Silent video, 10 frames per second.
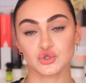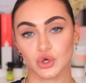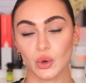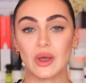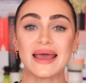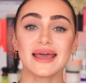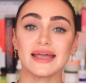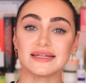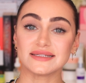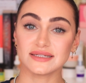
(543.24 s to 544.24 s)
so
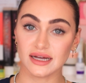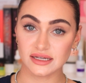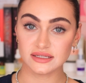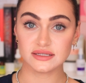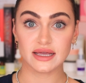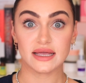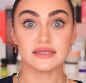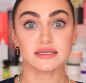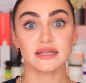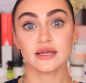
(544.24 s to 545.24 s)
it does
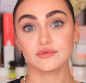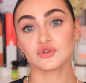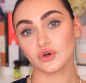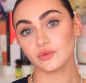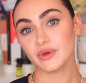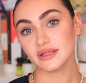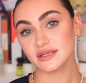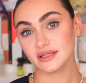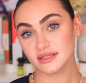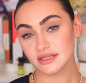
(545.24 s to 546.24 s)
easily absorb
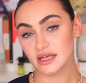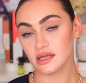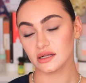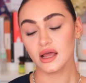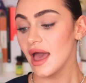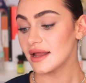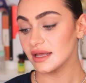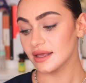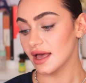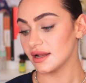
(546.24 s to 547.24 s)
into the skin. And
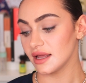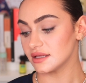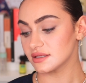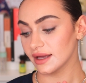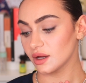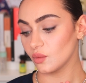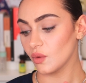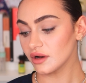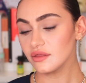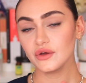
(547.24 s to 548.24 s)
again, it's like
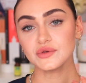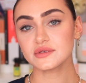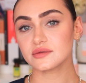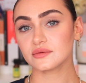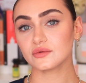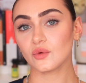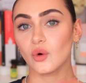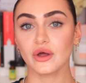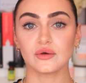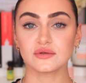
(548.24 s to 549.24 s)
one of those
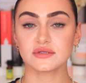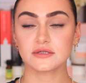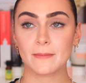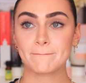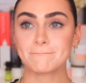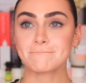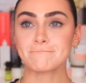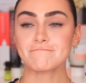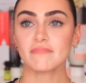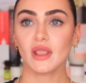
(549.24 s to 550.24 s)
oils
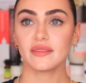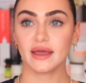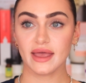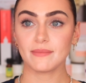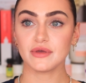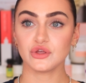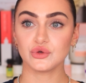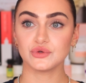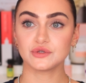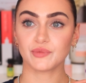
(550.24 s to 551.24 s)
that can be
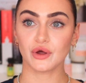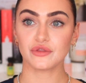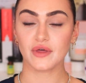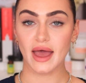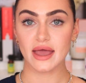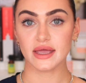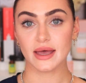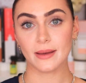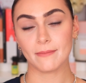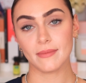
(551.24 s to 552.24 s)
used both
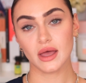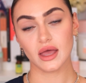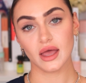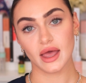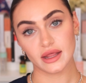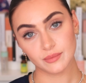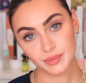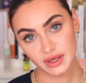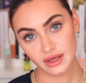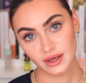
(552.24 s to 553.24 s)
AM and
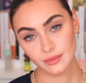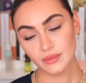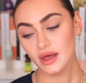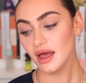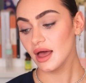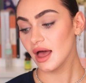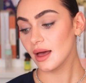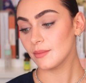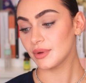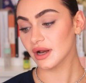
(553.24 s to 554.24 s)
PM
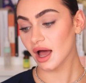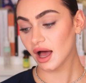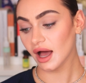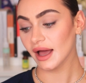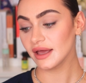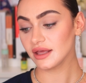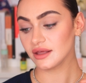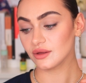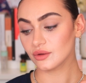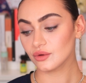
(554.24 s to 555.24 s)
but
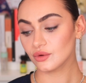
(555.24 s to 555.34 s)
I